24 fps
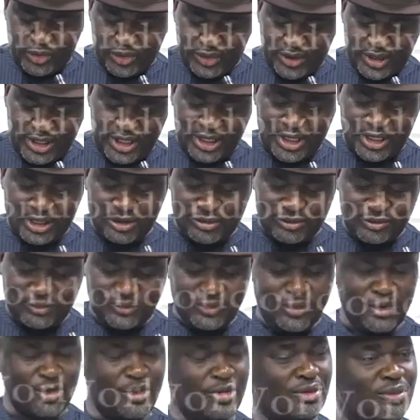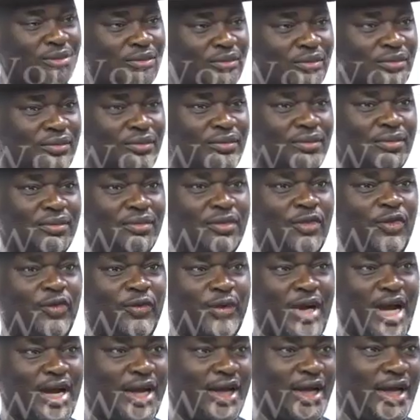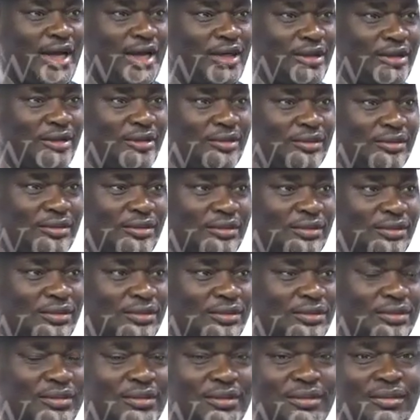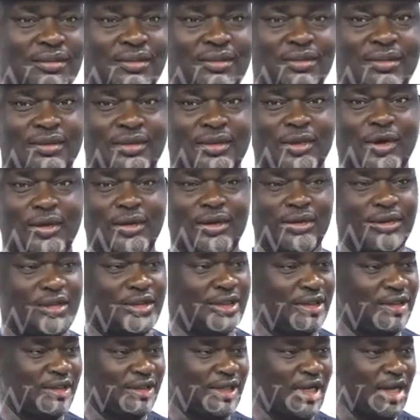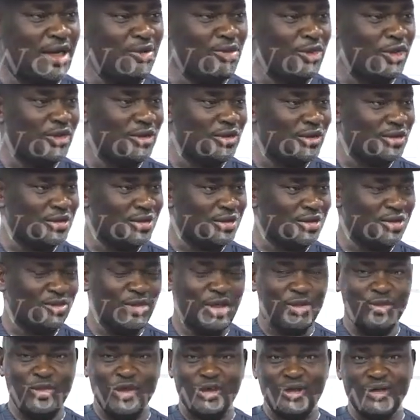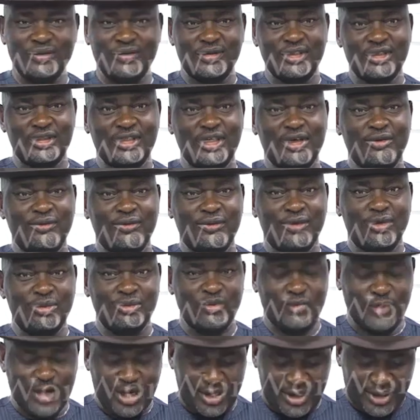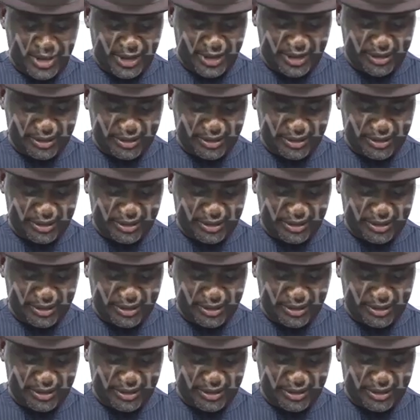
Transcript: brother from Vanguard, or sister, I mean to say, my beloved sister from Vanguard,